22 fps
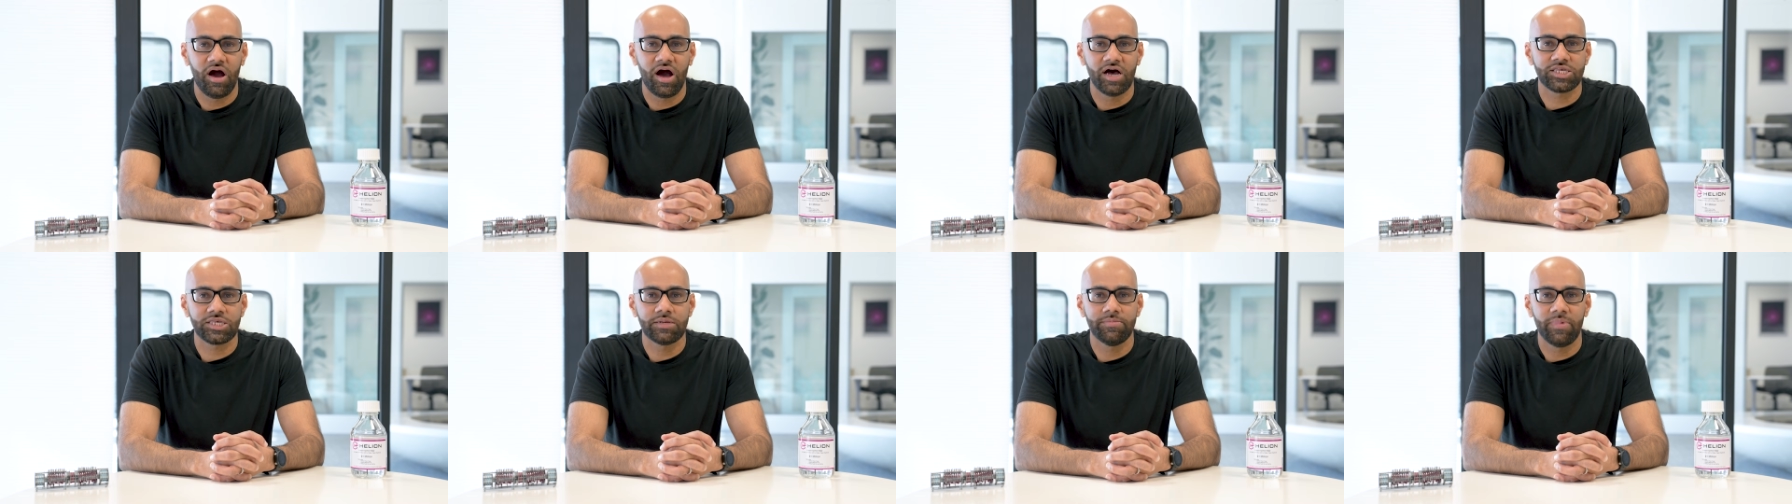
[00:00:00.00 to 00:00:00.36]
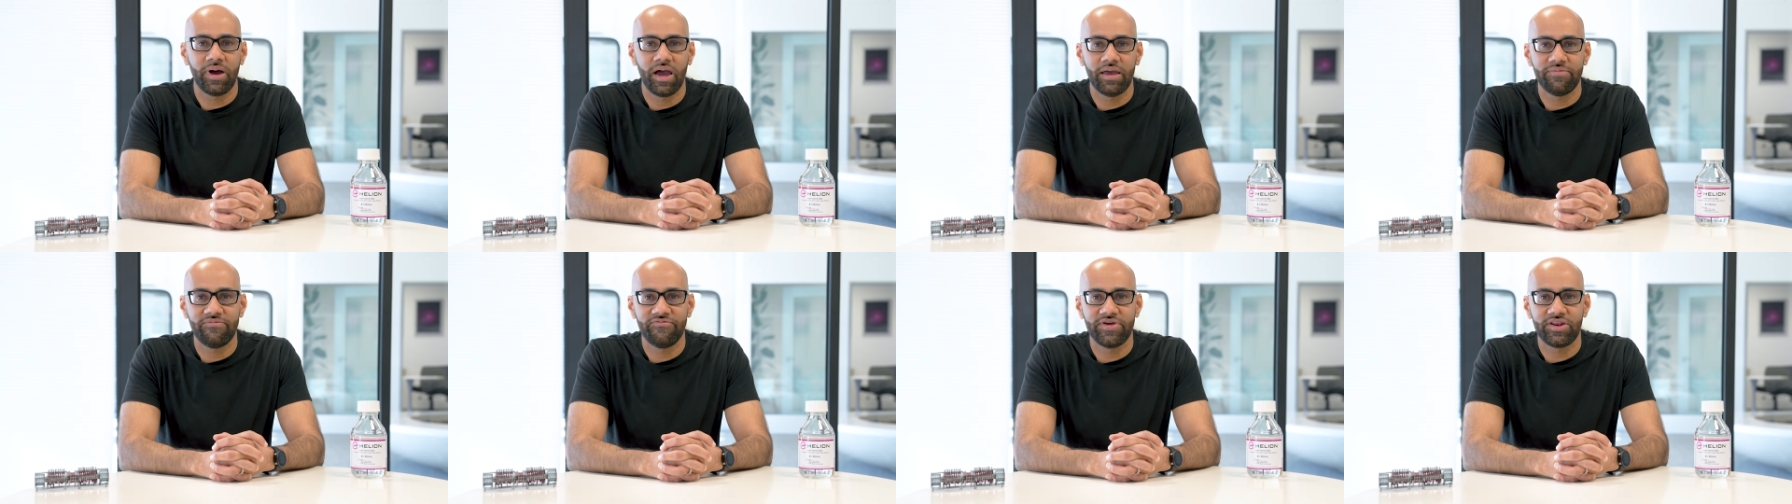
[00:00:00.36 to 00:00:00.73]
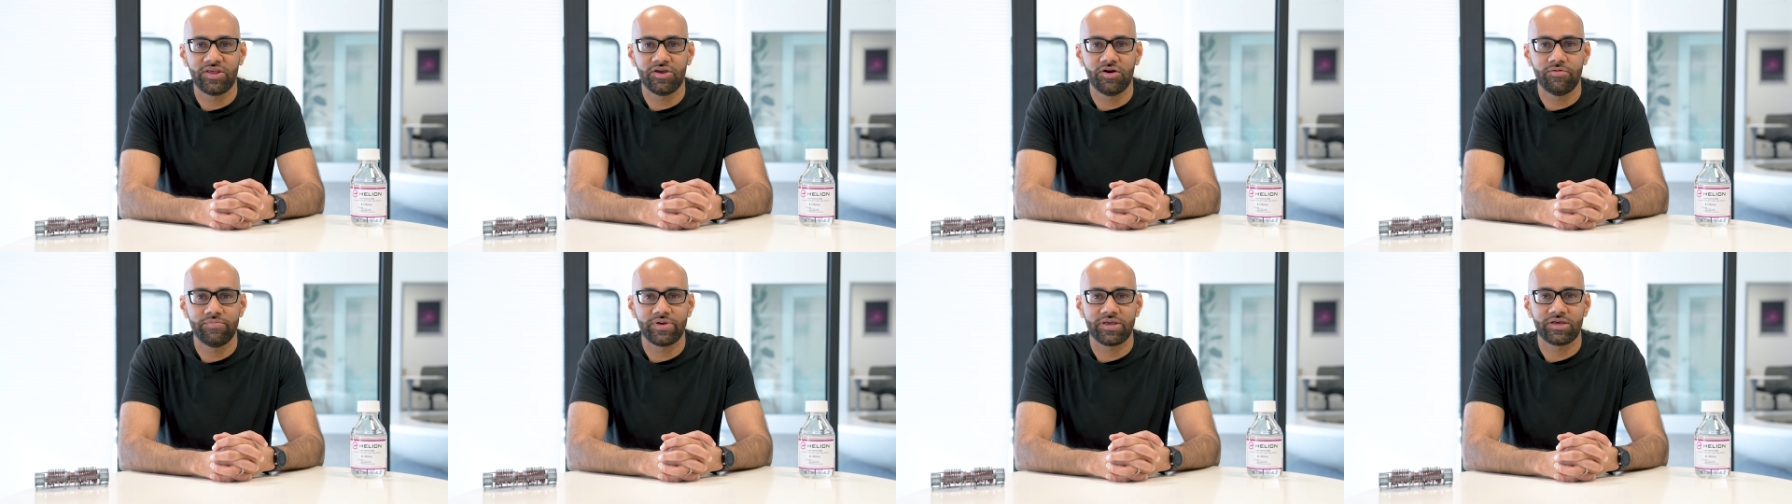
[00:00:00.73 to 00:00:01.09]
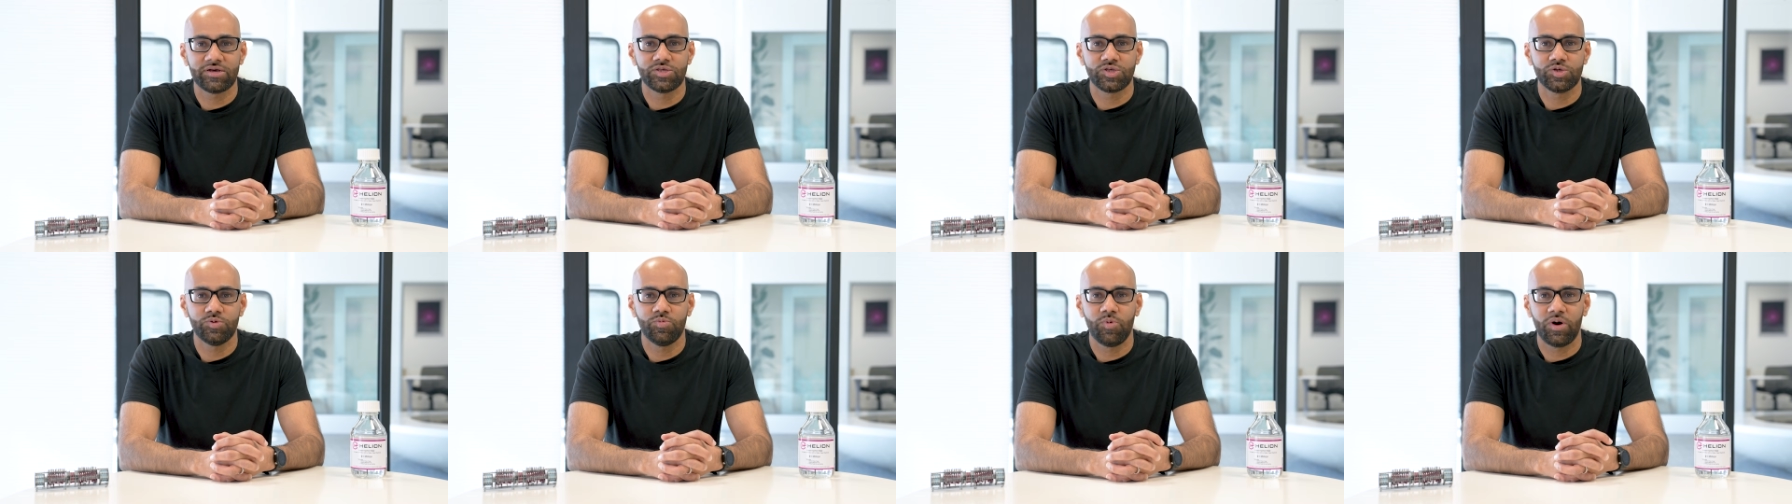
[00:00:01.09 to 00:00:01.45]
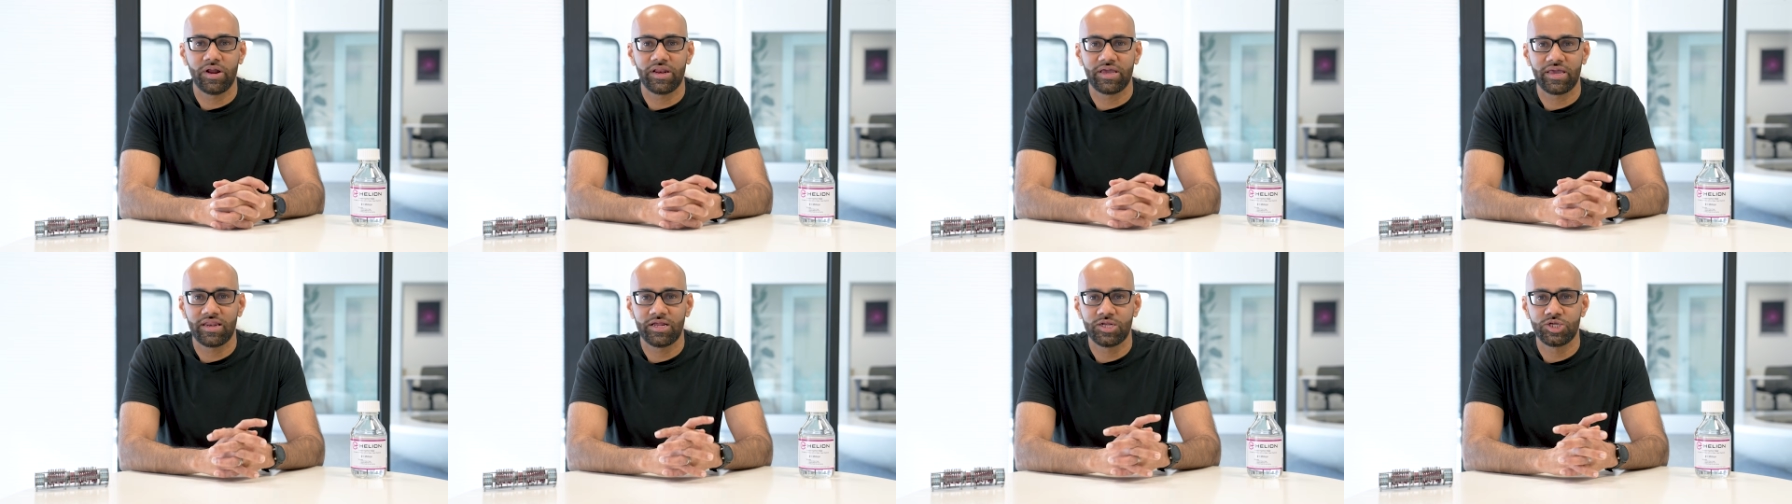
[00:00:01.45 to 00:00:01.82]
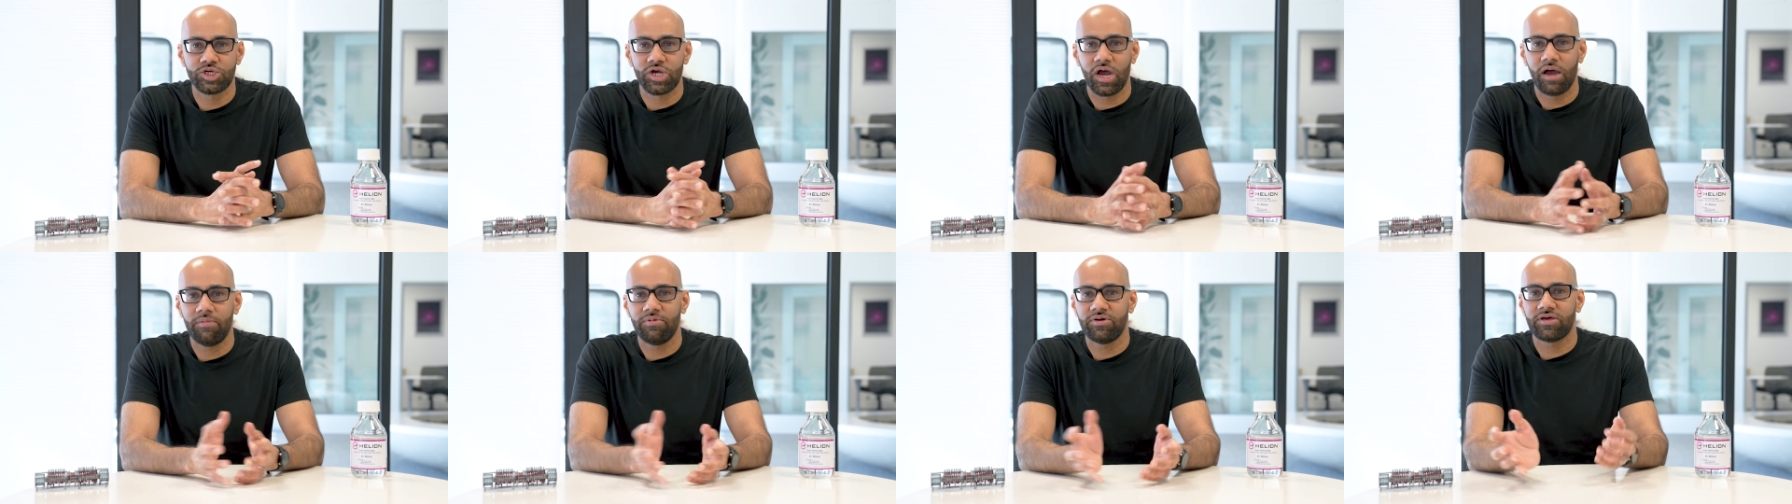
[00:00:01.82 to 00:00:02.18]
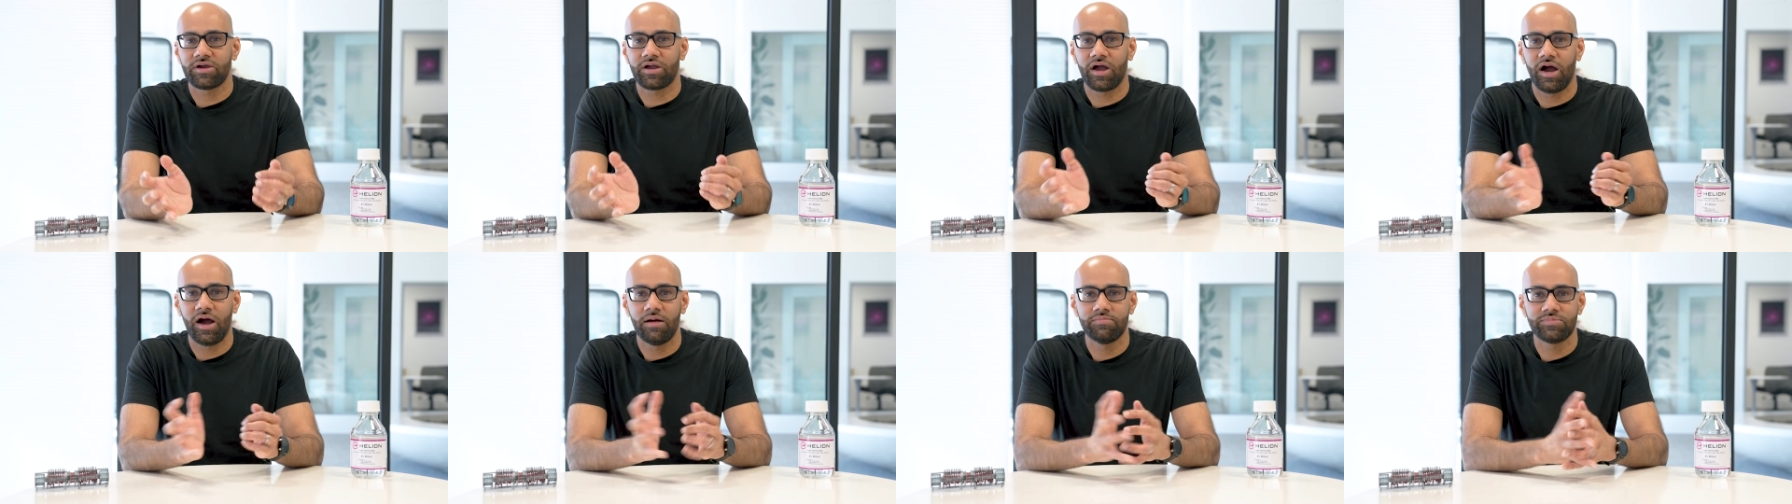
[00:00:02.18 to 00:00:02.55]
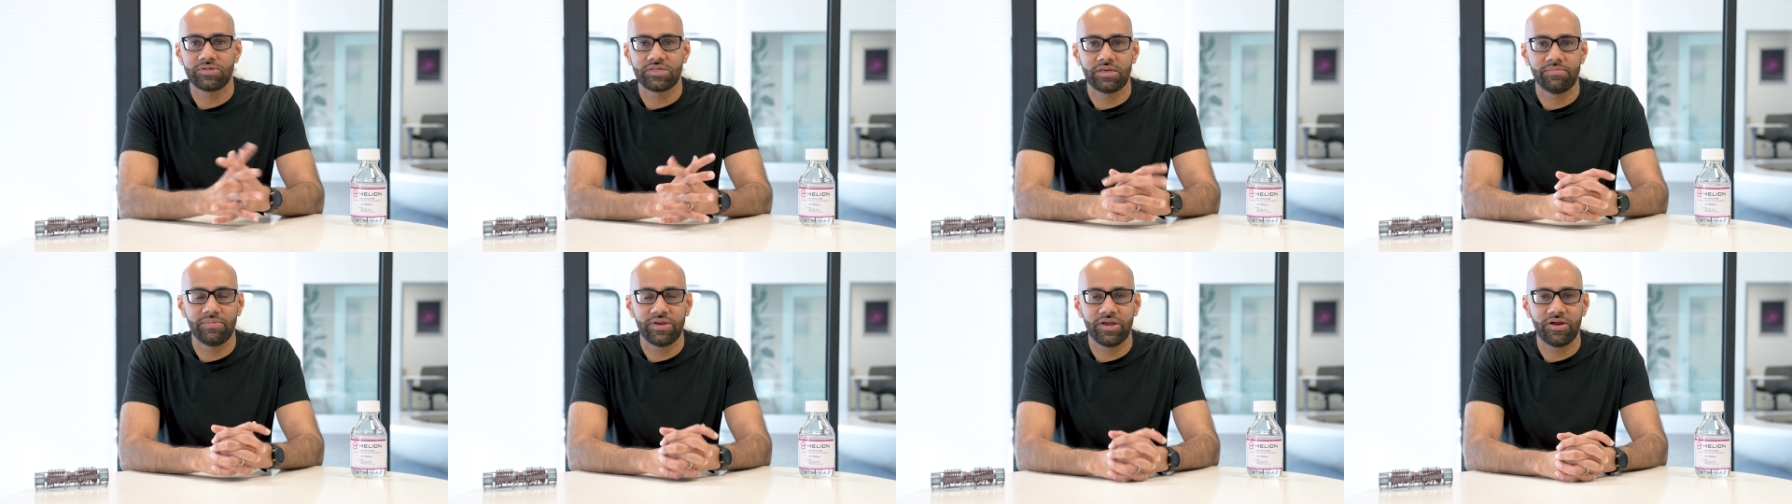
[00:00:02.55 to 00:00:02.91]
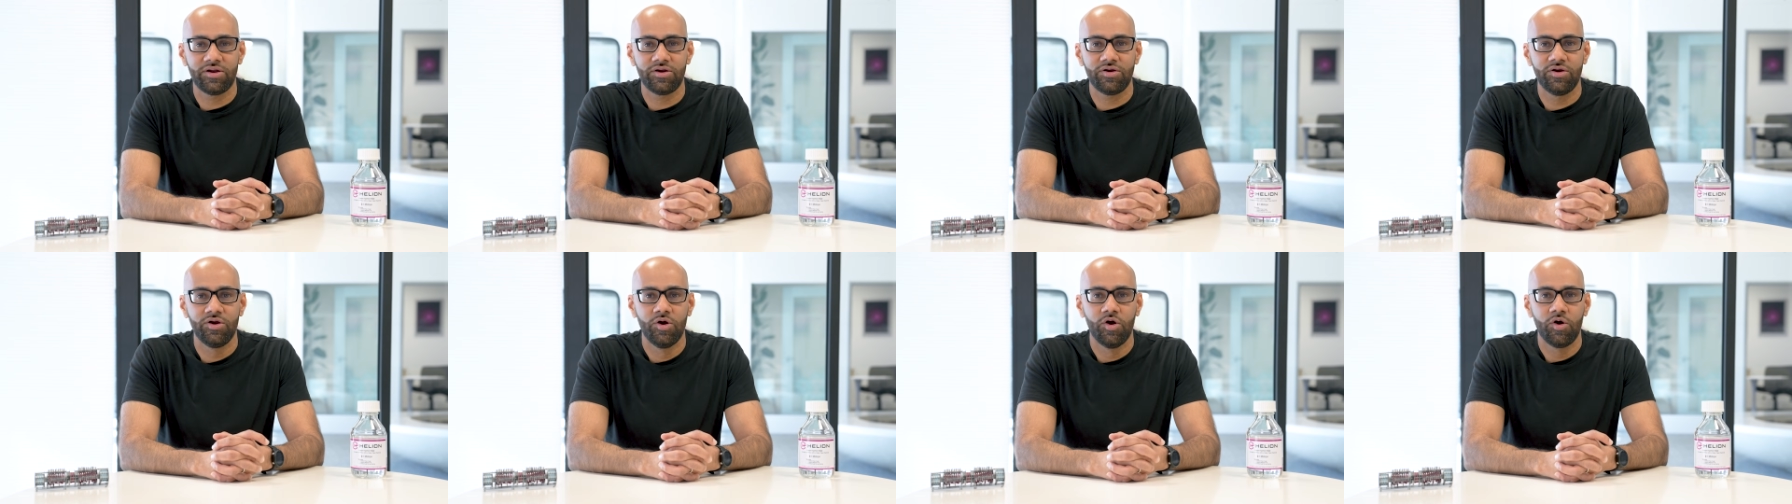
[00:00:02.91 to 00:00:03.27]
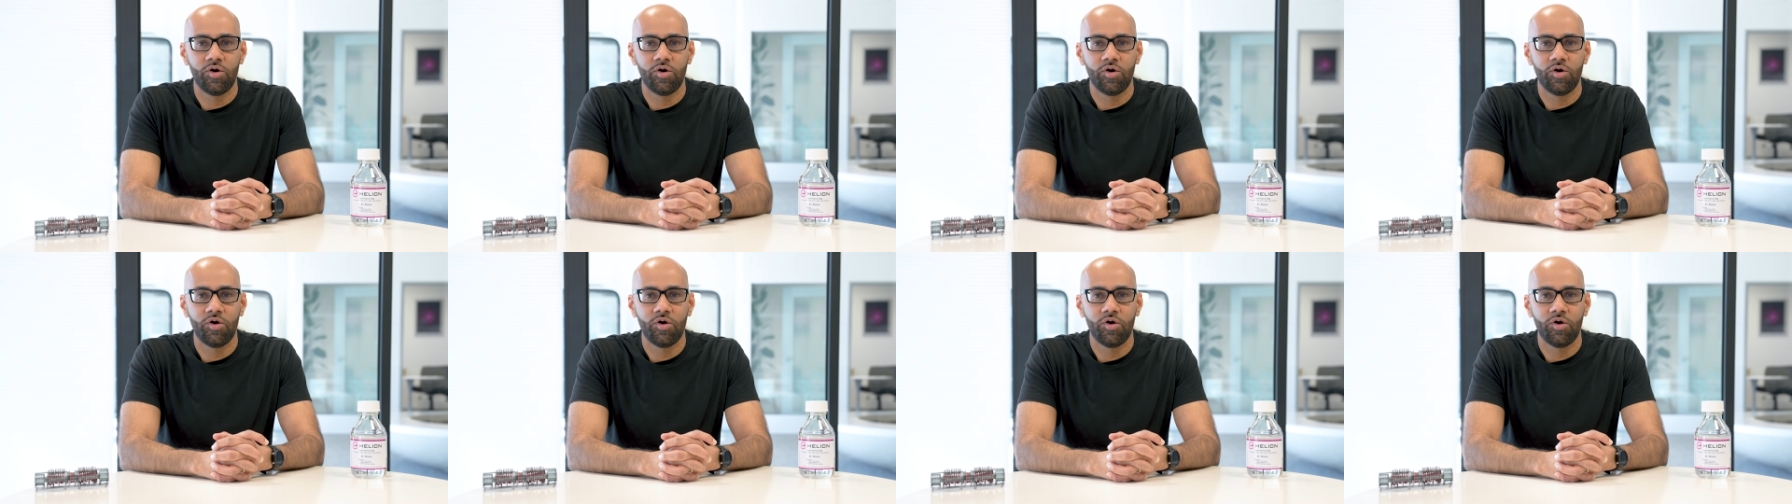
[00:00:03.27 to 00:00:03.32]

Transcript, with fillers: awesome hype video because you want to get a job on the comms team here,